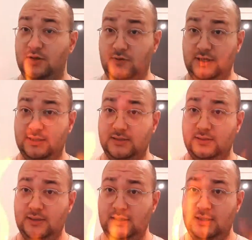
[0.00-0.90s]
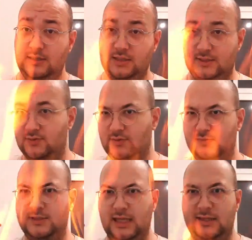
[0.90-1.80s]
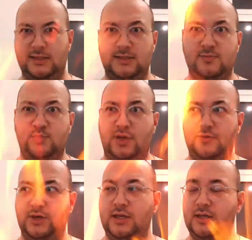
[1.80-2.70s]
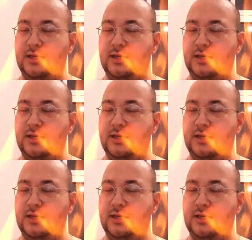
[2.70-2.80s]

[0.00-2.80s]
degrees. This is all Celsius, by the way.